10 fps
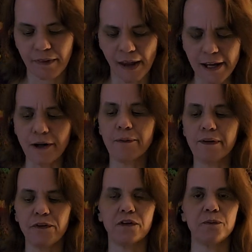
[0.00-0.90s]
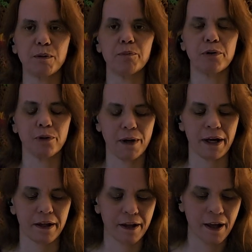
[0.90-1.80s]
it's been put
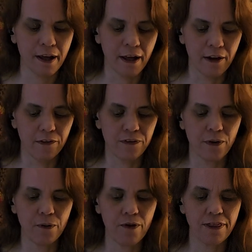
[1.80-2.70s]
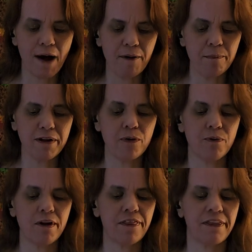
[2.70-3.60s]
away. So that would be the
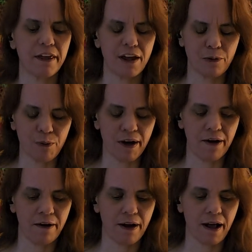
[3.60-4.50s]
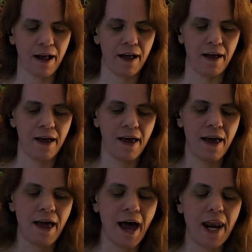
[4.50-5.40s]
one thing where,
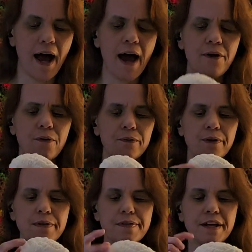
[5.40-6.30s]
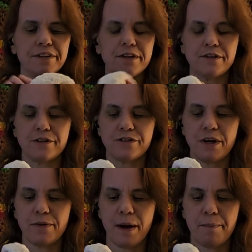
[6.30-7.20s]
and I don't know that that's going to
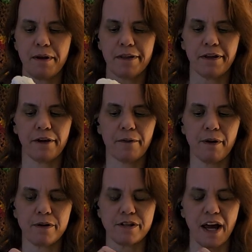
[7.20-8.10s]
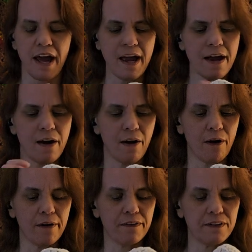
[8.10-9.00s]
show up in the crochet.
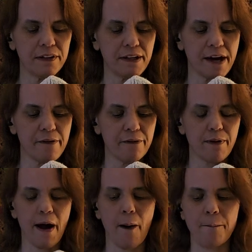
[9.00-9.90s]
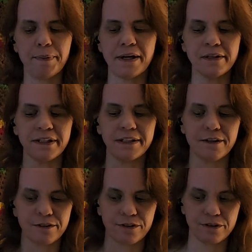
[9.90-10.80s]
Honestly, I don't know how
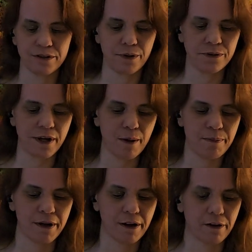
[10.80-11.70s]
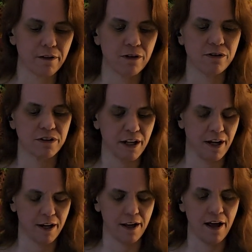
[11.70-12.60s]
pilliness shows up in
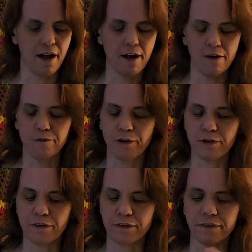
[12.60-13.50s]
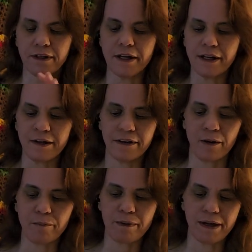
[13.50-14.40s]
crochet versus knitting. To
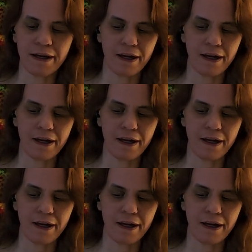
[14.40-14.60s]
me,